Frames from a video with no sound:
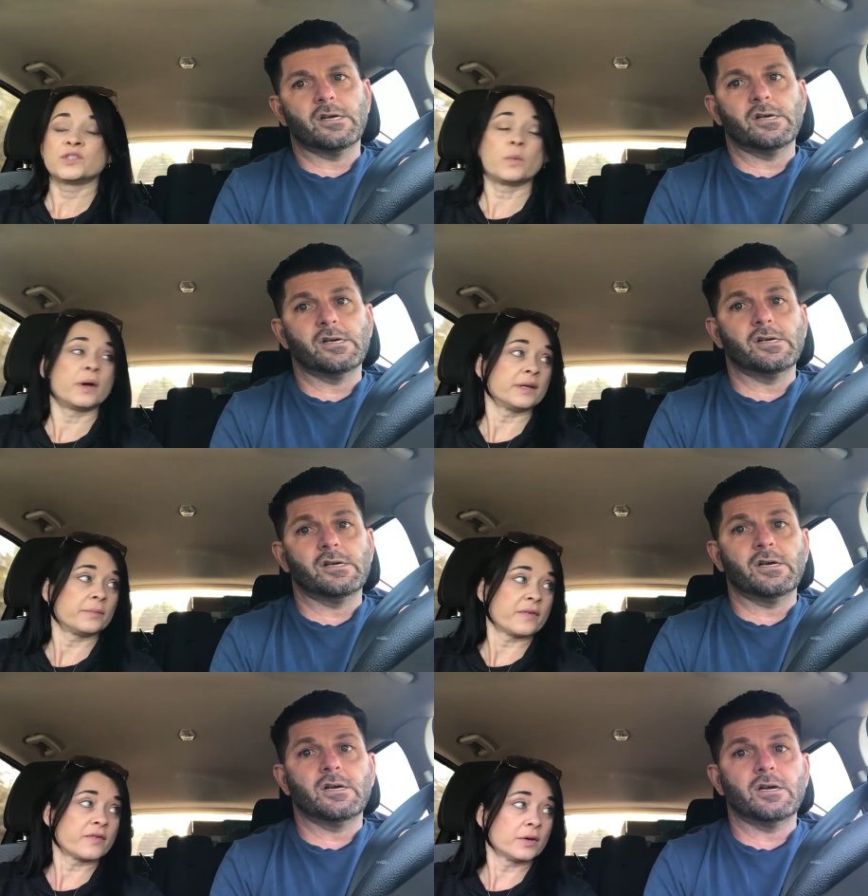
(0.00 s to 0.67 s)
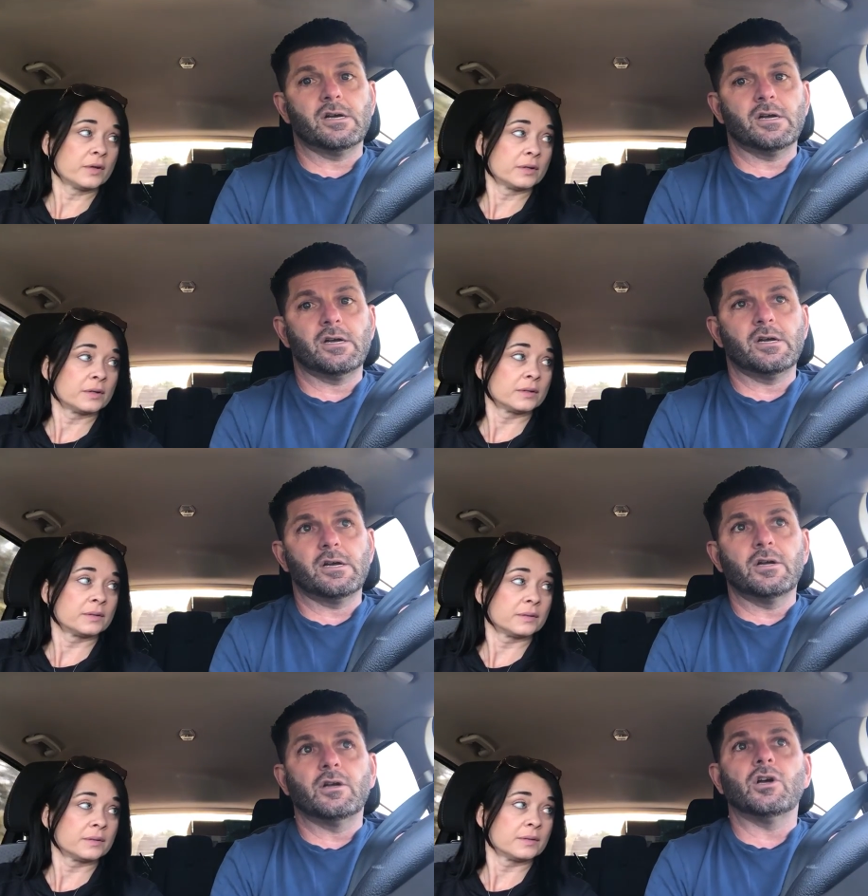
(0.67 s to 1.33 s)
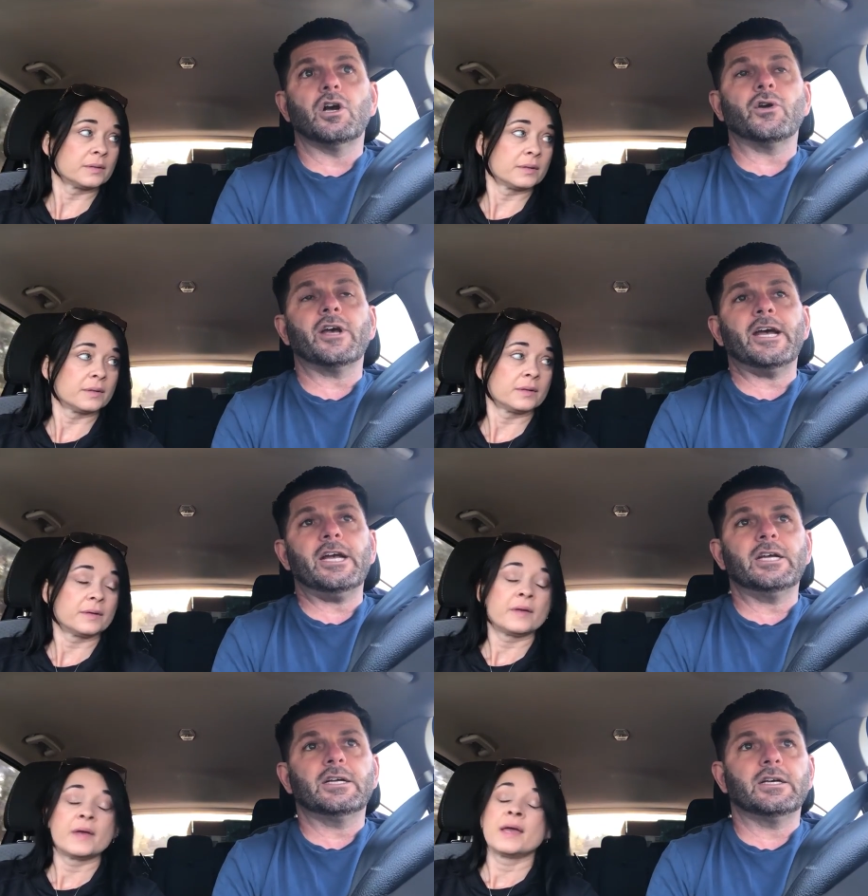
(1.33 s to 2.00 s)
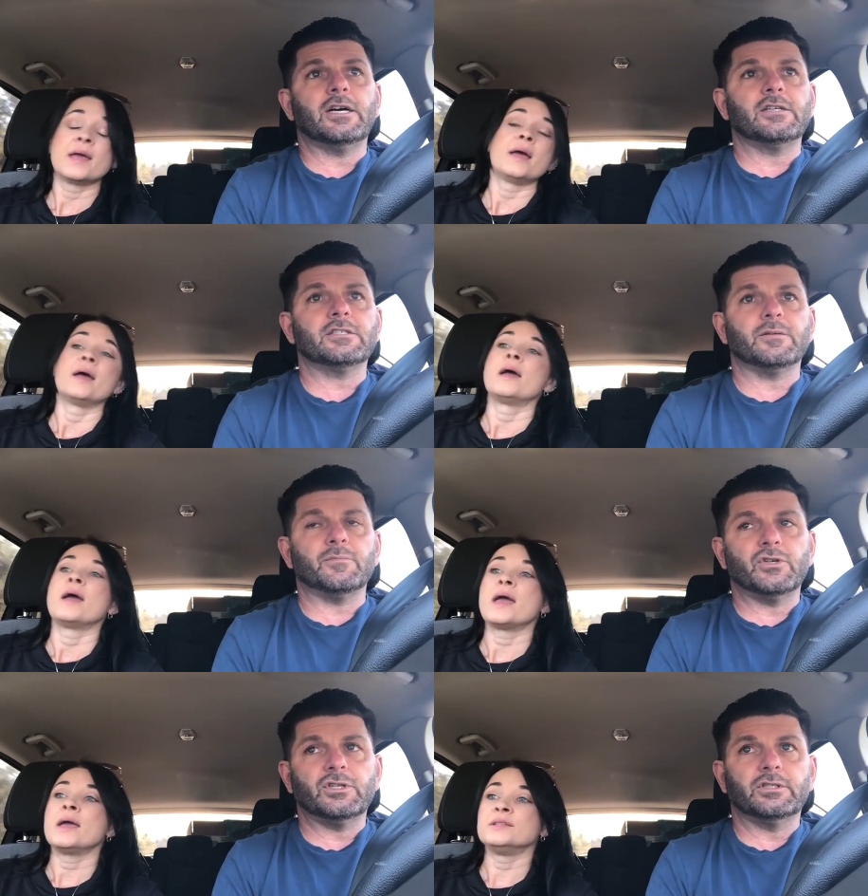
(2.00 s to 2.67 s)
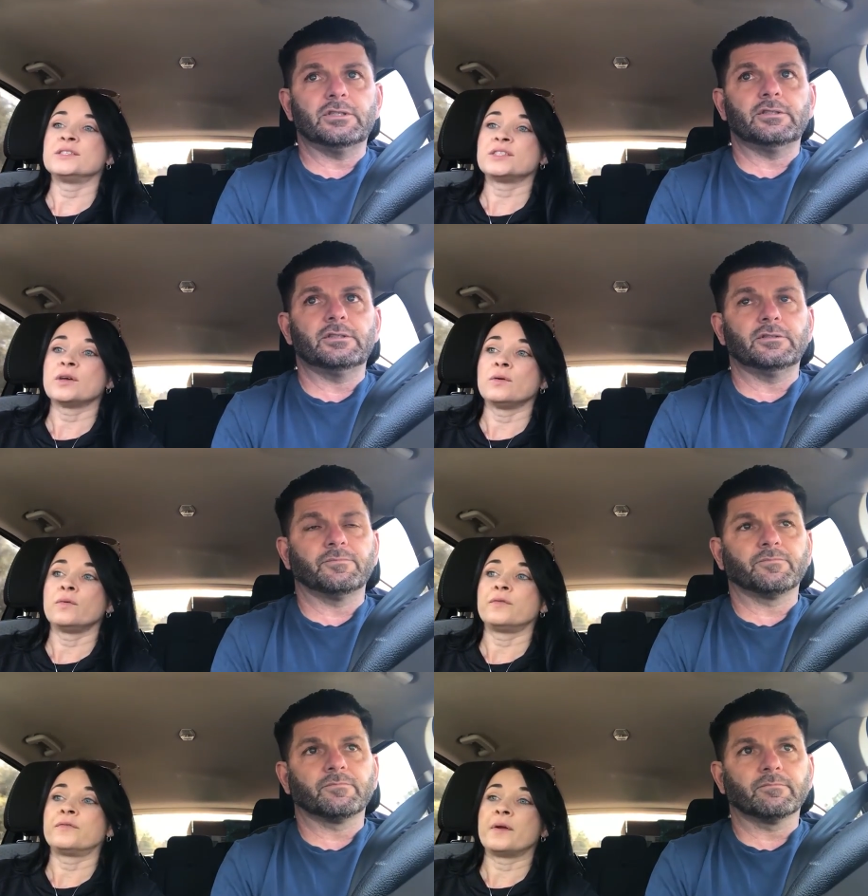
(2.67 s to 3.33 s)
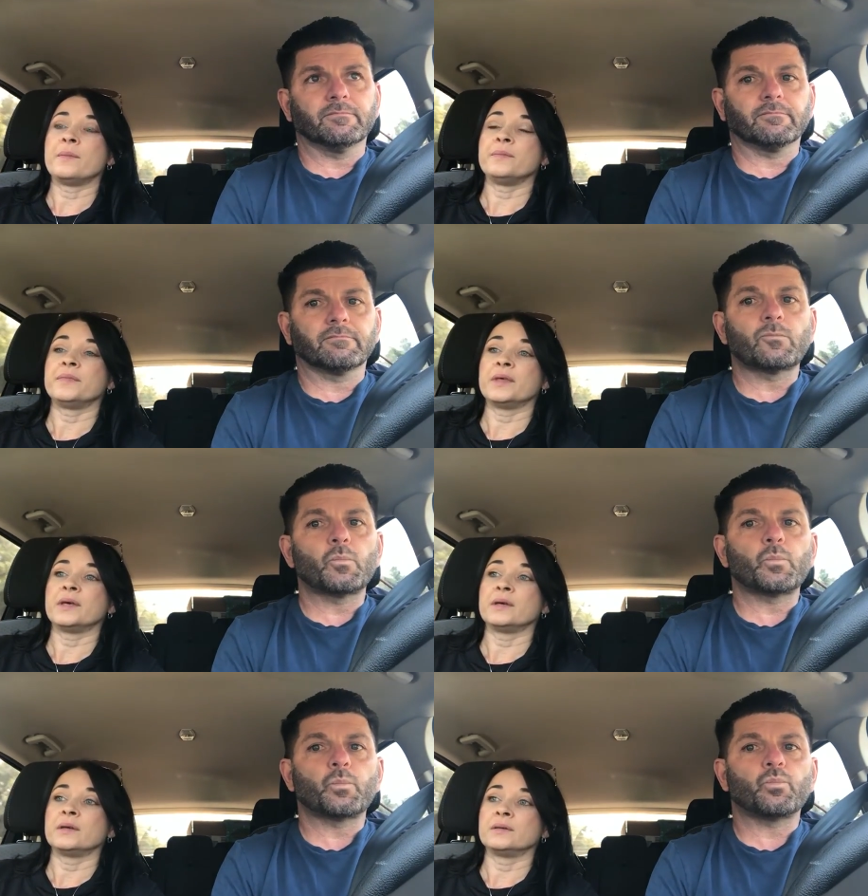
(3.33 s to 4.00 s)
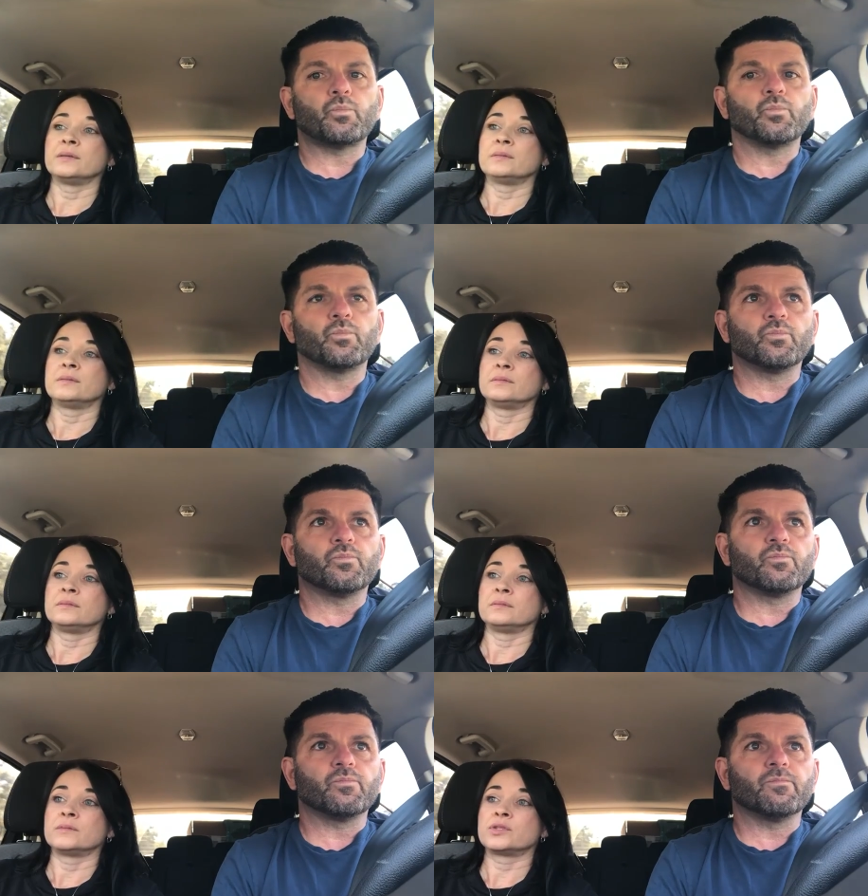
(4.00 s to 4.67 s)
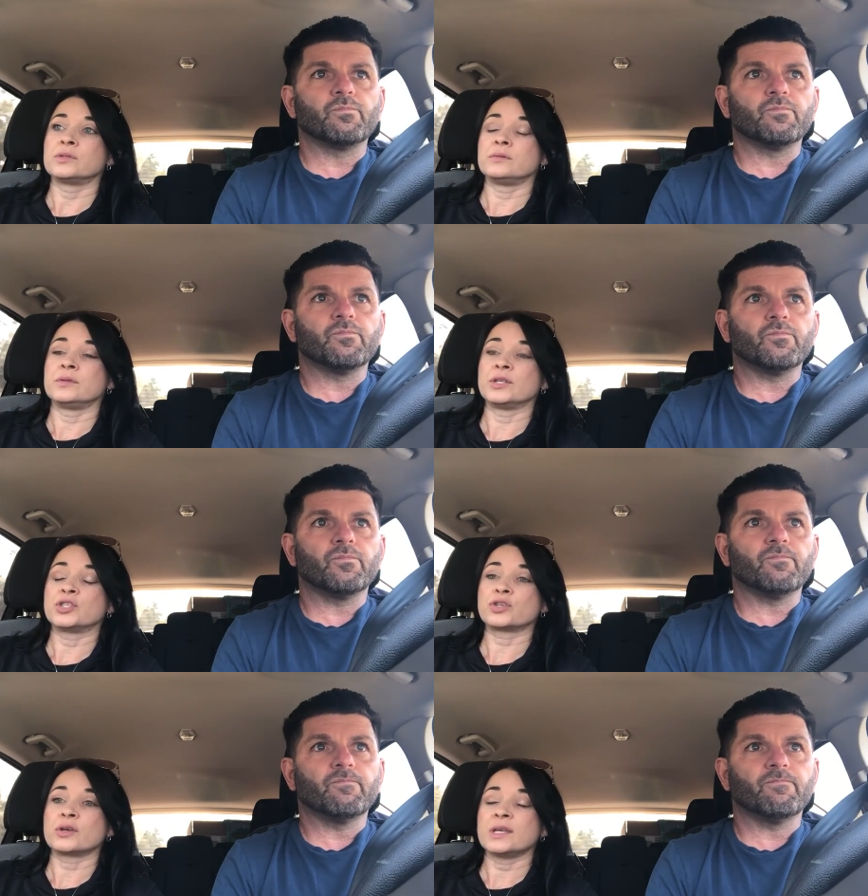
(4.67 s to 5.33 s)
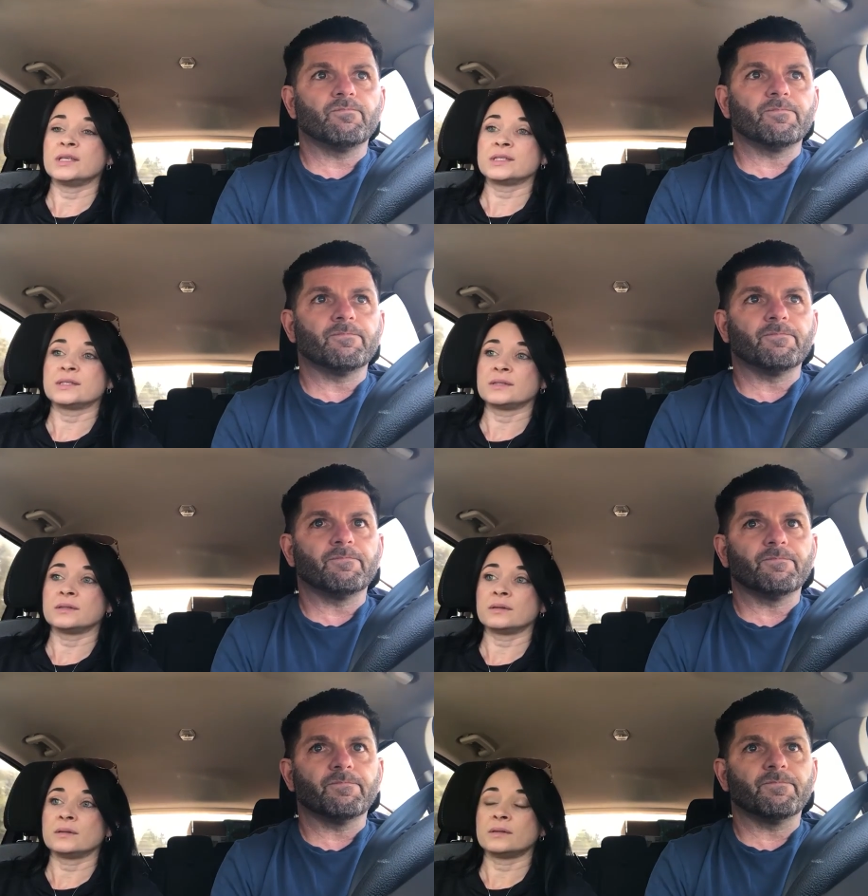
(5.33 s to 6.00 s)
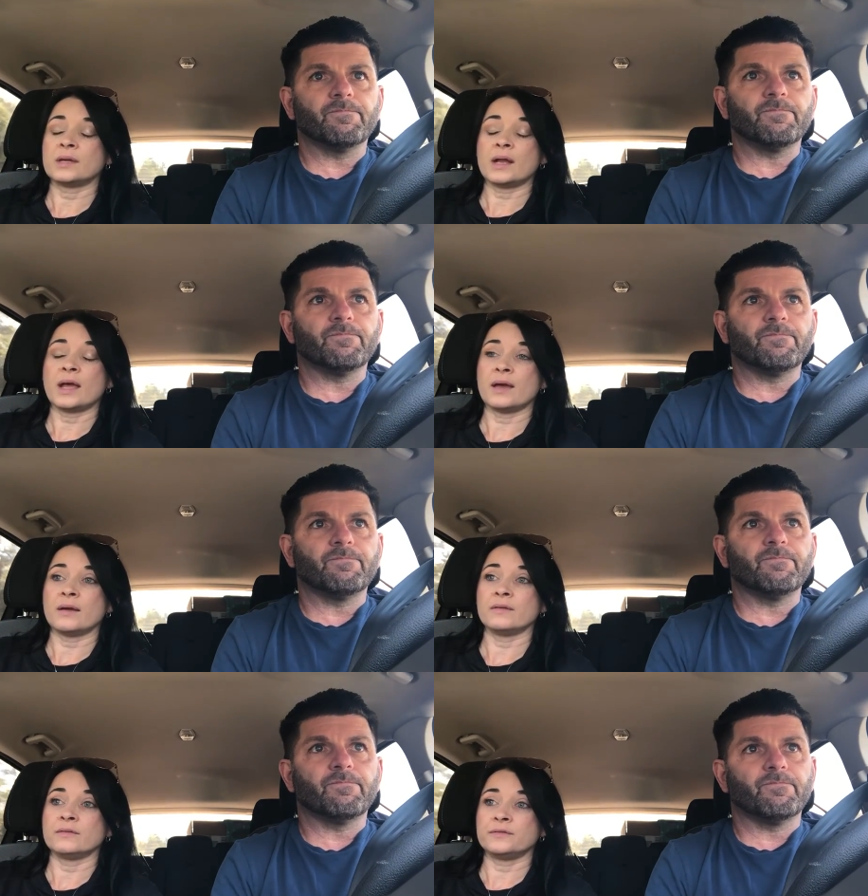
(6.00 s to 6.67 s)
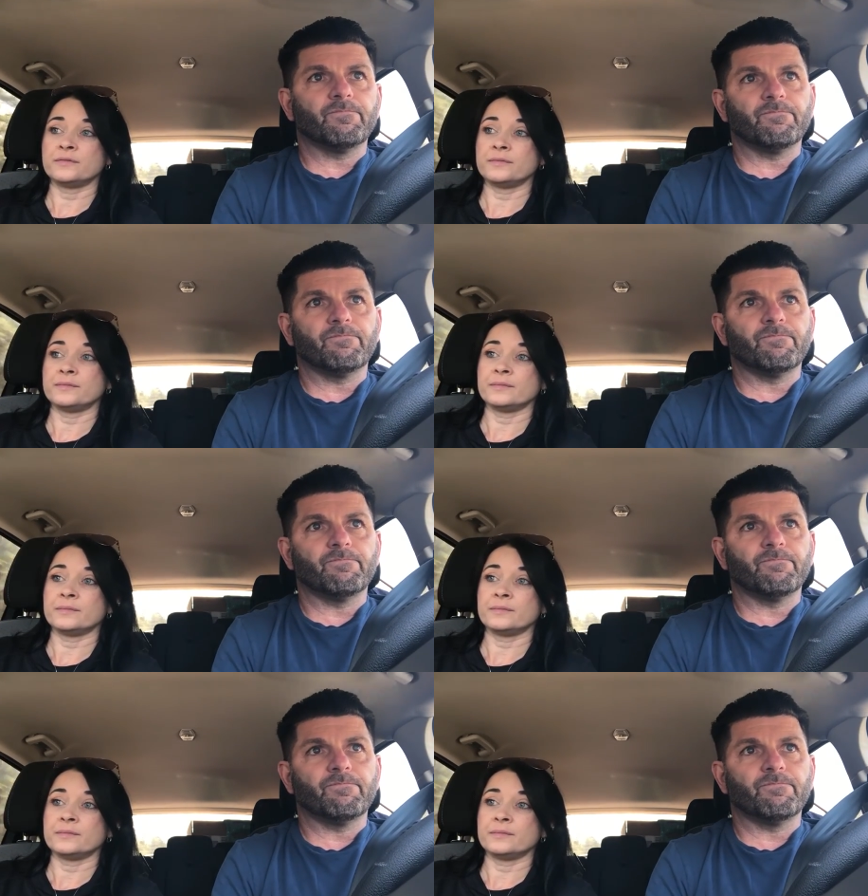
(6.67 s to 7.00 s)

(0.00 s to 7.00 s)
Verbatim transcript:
Speaker 1: Suwannee River.
Speaker 2: Okay. Awesome.
Speaker 1: And so from the the trees that have